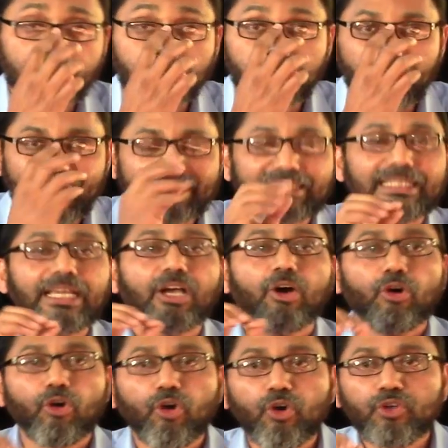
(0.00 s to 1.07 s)
to his
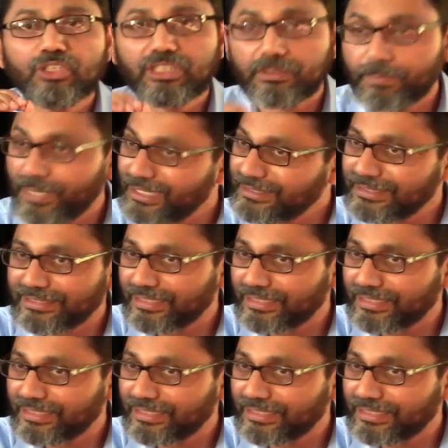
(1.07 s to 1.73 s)
own capacity.